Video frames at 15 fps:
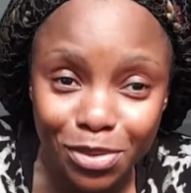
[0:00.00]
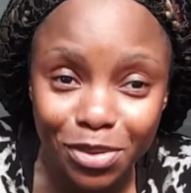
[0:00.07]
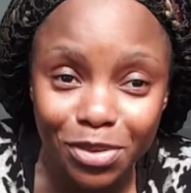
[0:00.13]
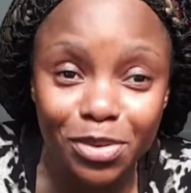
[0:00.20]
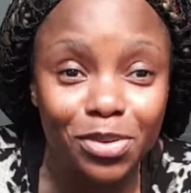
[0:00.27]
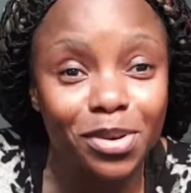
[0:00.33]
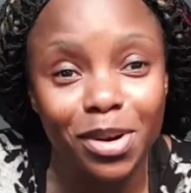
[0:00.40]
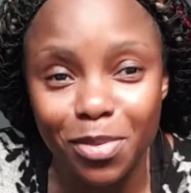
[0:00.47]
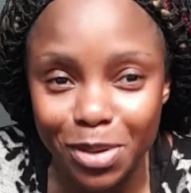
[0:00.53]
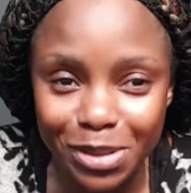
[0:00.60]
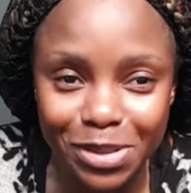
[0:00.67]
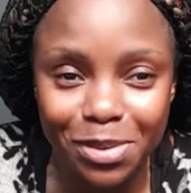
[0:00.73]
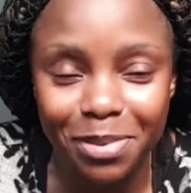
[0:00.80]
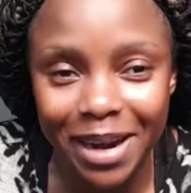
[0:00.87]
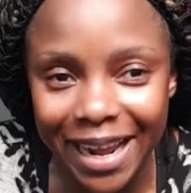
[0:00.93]
You know the
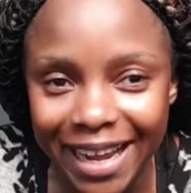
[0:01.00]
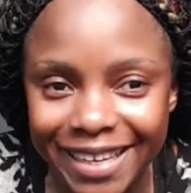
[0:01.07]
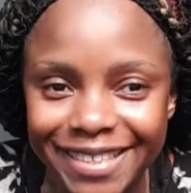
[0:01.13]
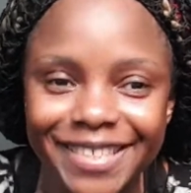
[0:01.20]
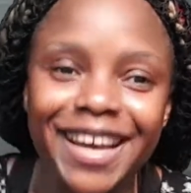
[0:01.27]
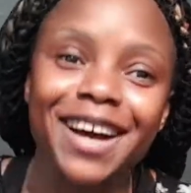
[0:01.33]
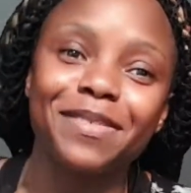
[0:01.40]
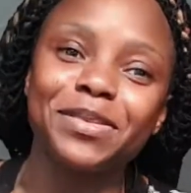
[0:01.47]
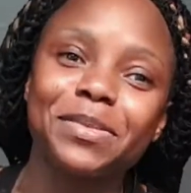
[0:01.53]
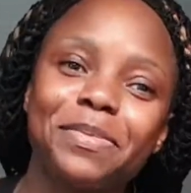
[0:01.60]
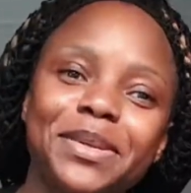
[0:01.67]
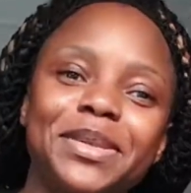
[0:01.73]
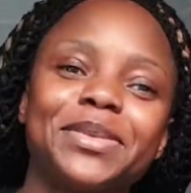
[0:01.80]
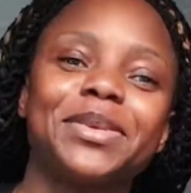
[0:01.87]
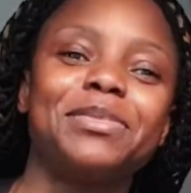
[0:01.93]
WhatsApp, right? I have to
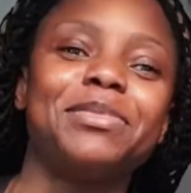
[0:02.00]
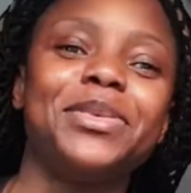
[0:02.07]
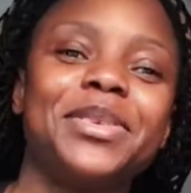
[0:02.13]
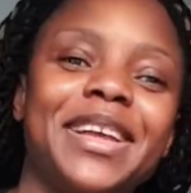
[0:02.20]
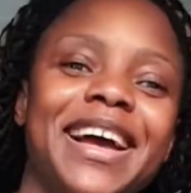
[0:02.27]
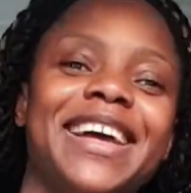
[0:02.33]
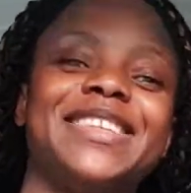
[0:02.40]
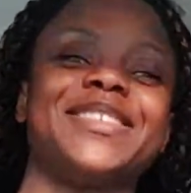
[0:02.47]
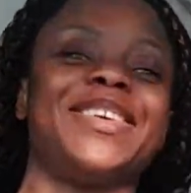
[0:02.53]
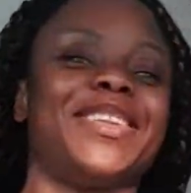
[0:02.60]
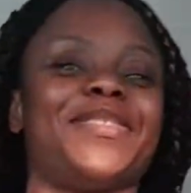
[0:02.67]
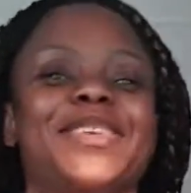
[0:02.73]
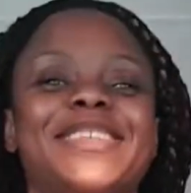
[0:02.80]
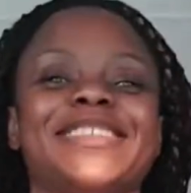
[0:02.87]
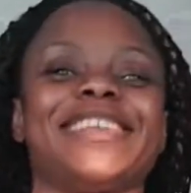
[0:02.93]
put it on mute, guys. So it
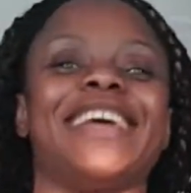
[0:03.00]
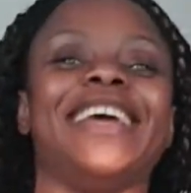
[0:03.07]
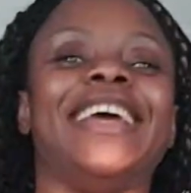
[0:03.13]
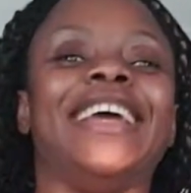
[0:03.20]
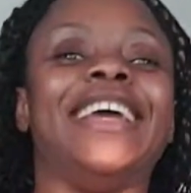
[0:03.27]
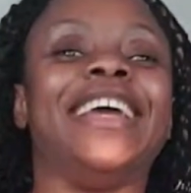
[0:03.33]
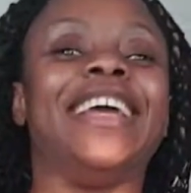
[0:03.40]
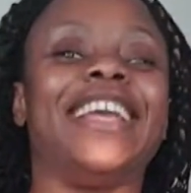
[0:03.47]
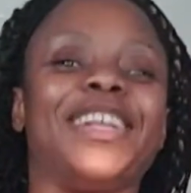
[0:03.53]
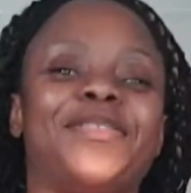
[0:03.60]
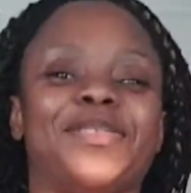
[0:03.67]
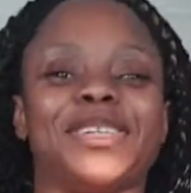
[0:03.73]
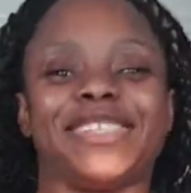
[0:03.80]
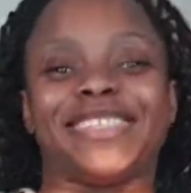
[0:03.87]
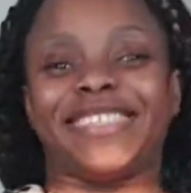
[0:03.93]
was, it
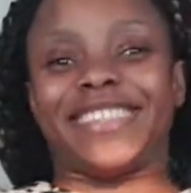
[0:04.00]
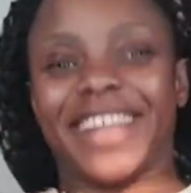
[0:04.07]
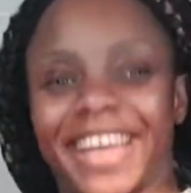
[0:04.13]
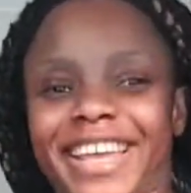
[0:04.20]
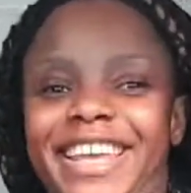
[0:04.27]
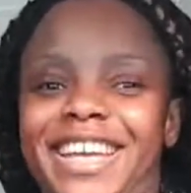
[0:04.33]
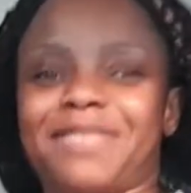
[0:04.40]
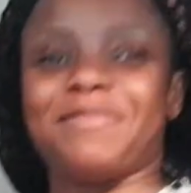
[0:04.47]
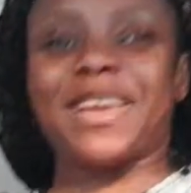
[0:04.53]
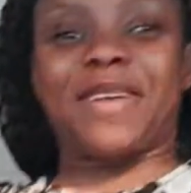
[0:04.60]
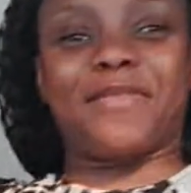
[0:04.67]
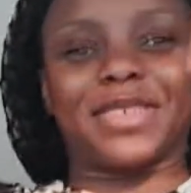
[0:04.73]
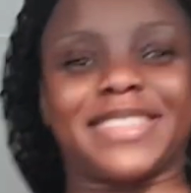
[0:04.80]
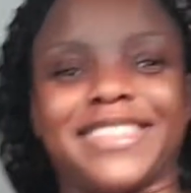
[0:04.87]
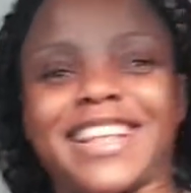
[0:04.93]
was taking me. I
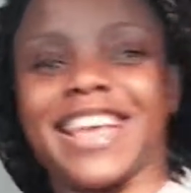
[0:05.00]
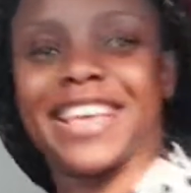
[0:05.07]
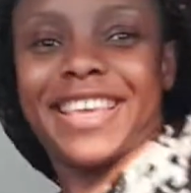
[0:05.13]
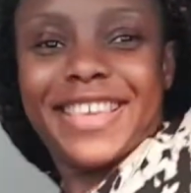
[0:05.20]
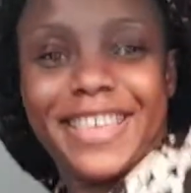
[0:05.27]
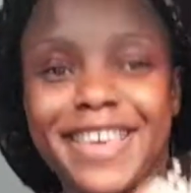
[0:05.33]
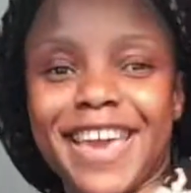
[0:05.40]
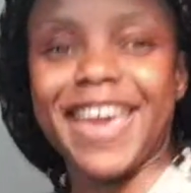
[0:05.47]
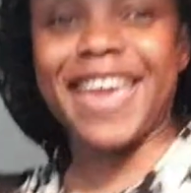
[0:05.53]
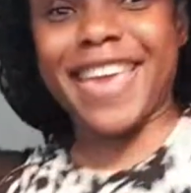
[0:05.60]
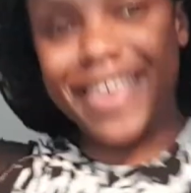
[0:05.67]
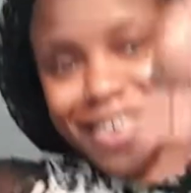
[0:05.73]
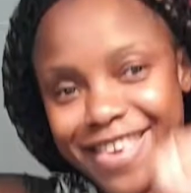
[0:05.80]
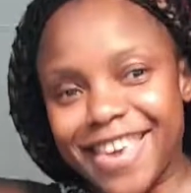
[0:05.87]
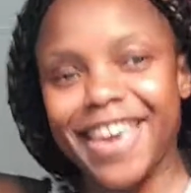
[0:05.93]
was like, yeah,
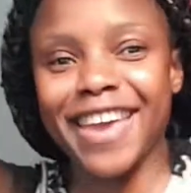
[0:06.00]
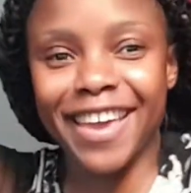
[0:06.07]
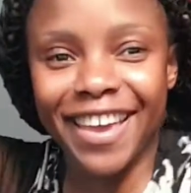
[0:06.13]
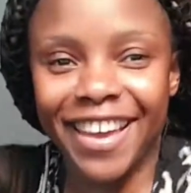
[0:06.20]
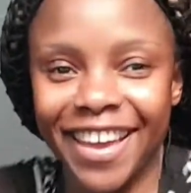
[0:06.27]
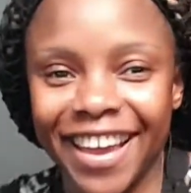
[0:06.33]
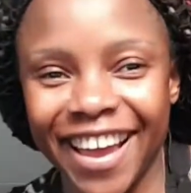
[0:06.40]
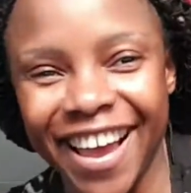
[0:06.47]
yeah.